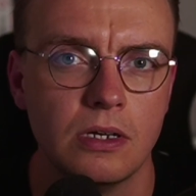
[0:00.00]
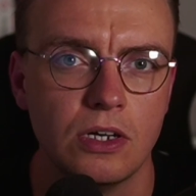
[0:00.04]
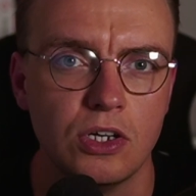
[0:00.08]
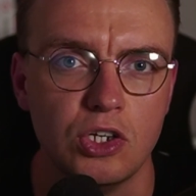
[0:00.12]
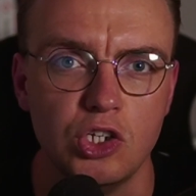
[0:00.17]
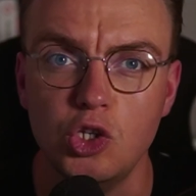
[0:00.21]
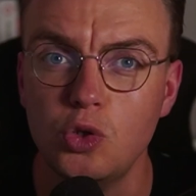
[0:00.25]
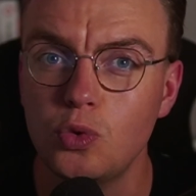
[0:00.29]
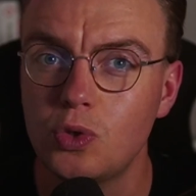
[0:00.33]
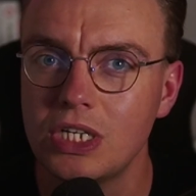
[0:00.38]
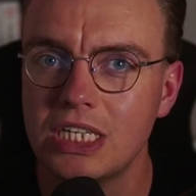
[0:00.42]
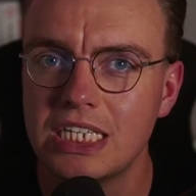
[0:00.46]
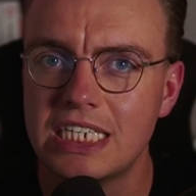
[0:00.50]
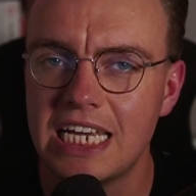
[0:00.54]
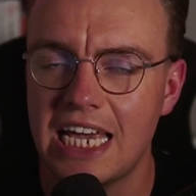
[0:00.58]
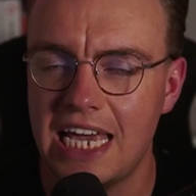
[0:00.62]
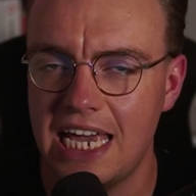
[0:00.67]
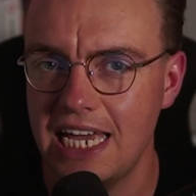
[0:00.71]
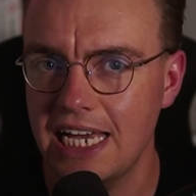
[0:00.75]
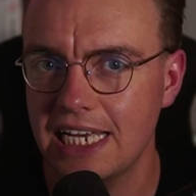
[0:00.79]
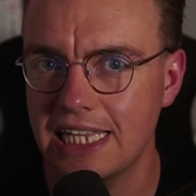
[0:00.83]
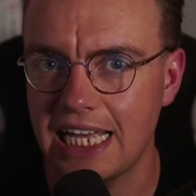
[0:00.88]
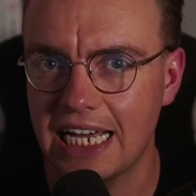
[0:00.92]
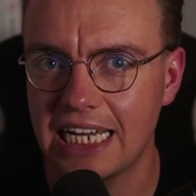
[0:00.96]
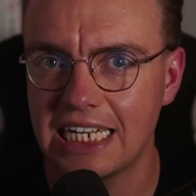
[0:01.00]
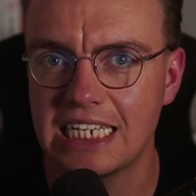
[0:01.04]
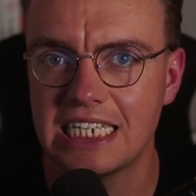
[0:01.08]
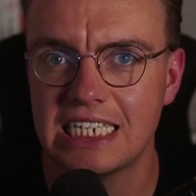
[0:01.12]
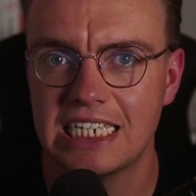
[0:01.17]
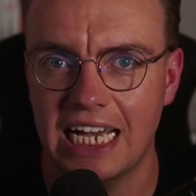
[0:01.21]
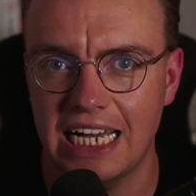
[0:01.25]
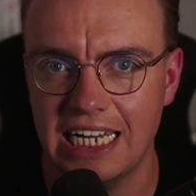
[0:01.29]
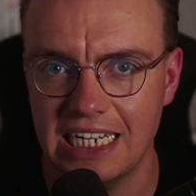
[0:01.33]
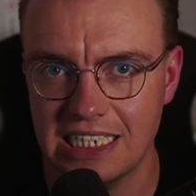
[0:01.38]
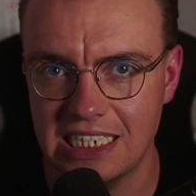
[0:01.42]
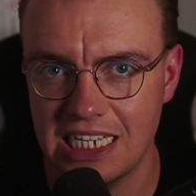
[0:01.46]
you can take that
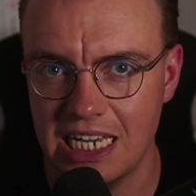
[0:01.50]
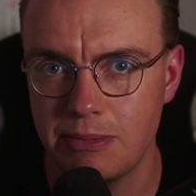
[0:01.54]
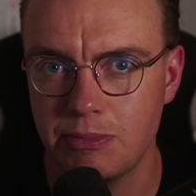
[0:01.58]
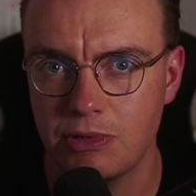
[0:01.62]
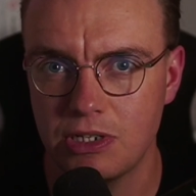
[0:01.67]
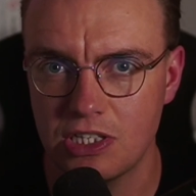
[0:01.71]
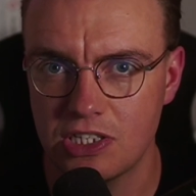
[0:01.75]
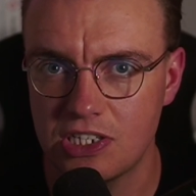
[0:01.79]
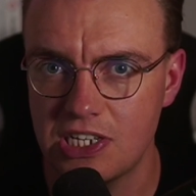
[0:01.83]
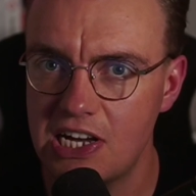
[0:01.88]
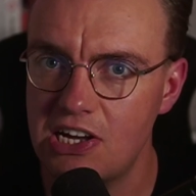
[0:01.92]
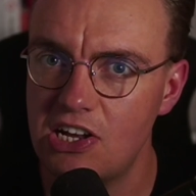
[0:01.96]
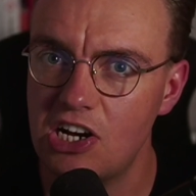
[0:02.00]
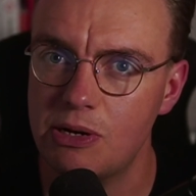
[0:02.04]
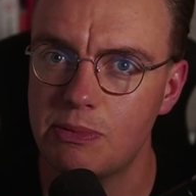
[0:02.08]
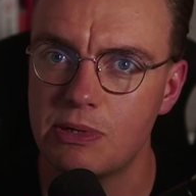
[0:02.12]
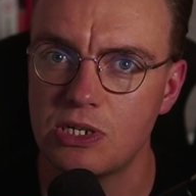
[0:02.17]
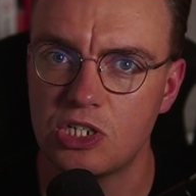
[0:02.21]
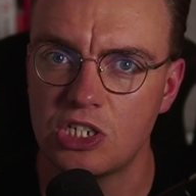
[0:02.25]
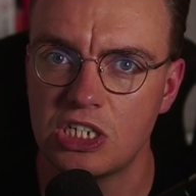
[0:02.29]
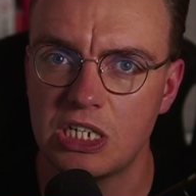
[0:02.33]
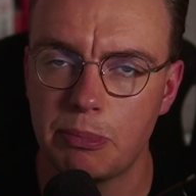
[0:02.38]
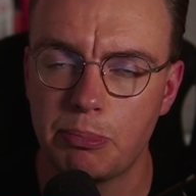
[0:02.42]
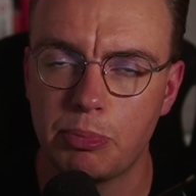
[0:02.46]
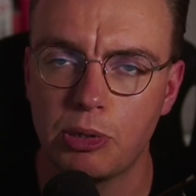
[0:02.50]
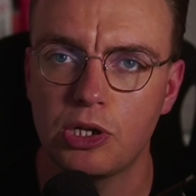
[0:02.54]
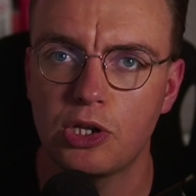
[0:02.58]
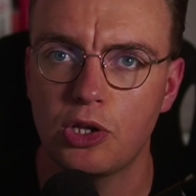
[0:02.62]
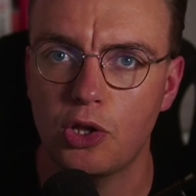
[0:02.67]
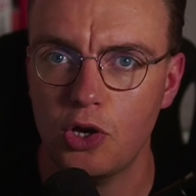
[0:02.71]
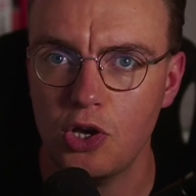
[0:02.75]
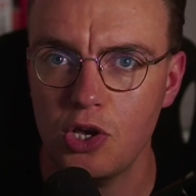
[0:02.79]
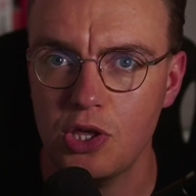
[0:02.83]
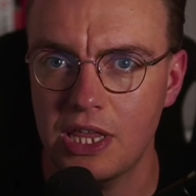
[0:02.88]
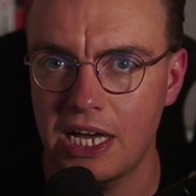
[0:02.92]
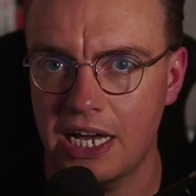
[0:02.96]
exact same container image and
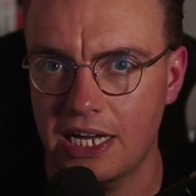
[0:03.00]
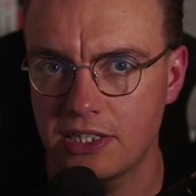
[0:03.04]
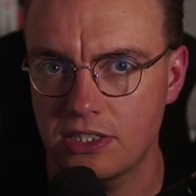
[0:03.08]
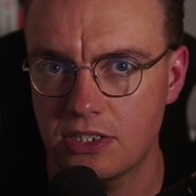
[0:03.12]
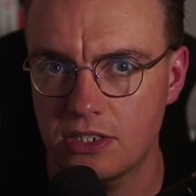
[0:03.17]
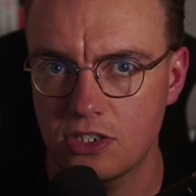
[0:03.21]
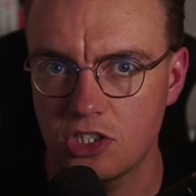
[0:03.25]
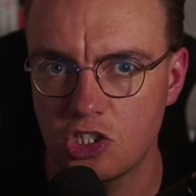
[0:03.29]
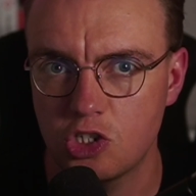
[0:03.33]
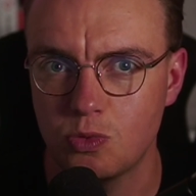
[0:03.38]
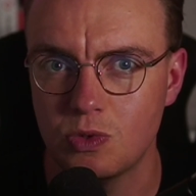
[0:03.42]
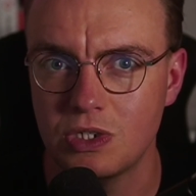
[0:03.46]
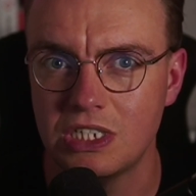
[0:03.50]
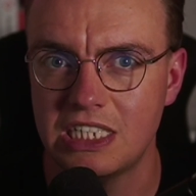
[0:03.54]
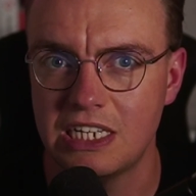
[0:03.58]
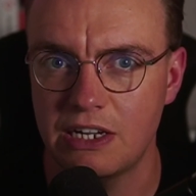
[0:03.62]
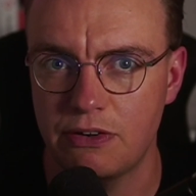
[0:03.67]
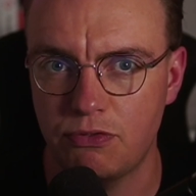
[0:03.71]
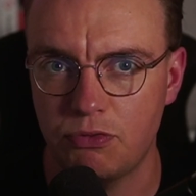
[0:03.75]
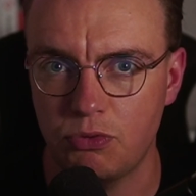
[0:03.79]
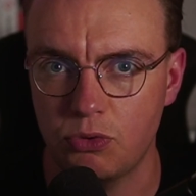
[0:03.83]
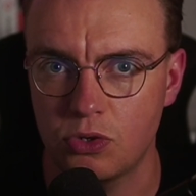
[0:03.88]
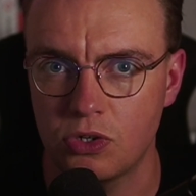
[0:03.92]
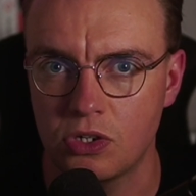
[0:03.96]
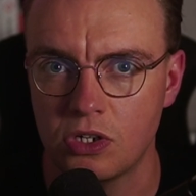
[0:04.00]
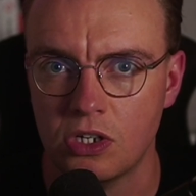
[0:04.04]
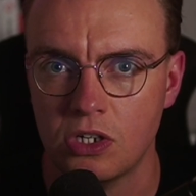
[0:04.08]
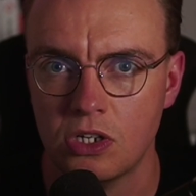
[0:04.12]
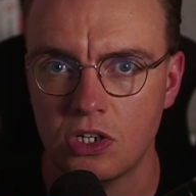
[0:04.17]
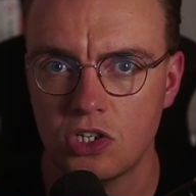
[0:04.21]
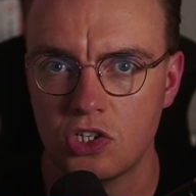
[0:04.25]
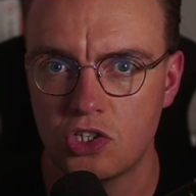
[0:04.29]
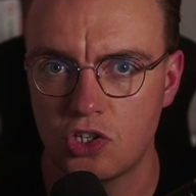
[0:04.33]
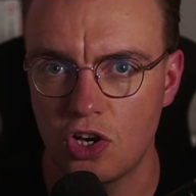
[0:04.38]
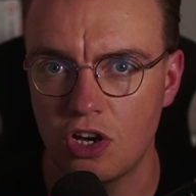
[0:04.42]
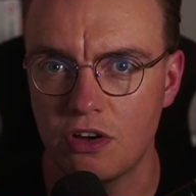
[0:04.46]
deploy that to a different
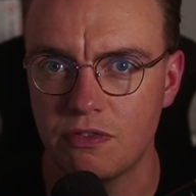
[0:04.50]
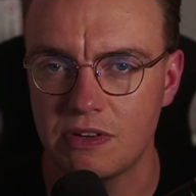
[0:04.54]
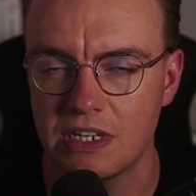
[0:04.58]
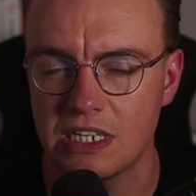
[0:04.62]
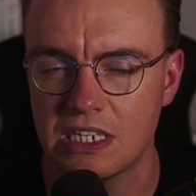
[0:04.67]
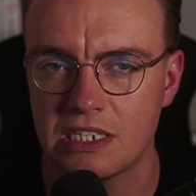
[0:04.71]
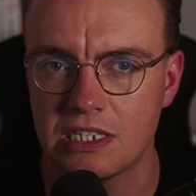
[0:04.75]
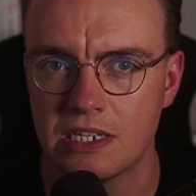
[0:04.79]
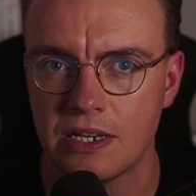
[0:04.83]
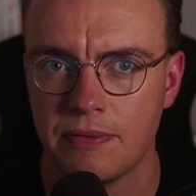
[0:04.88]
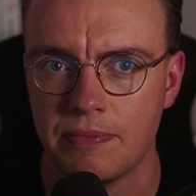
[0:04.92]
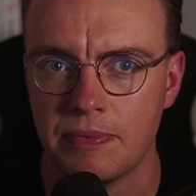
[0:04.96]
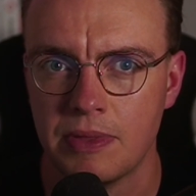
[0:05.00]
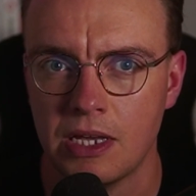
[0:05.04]
service.